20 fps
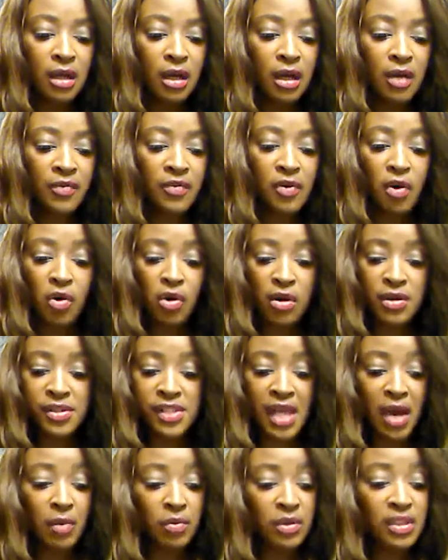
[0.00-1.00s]
Of course,
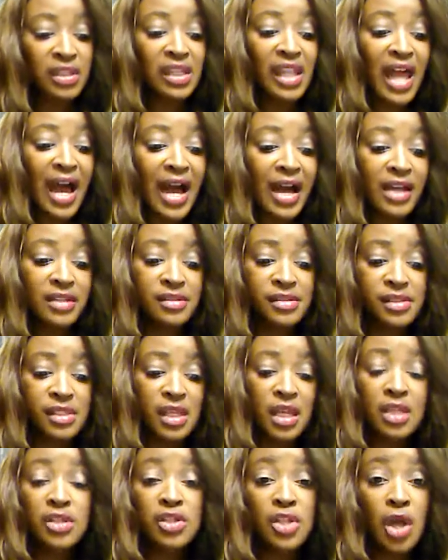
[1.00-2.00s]
I would lie and
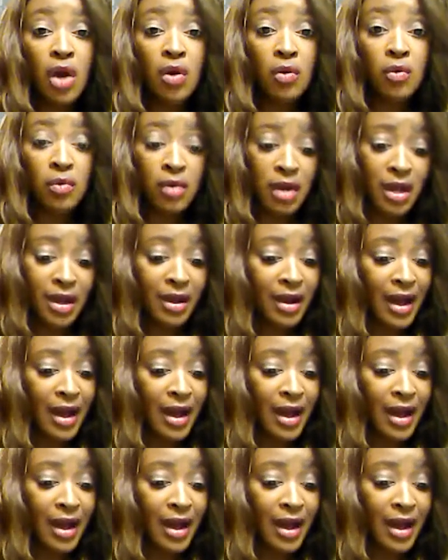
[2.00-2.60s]
say, No,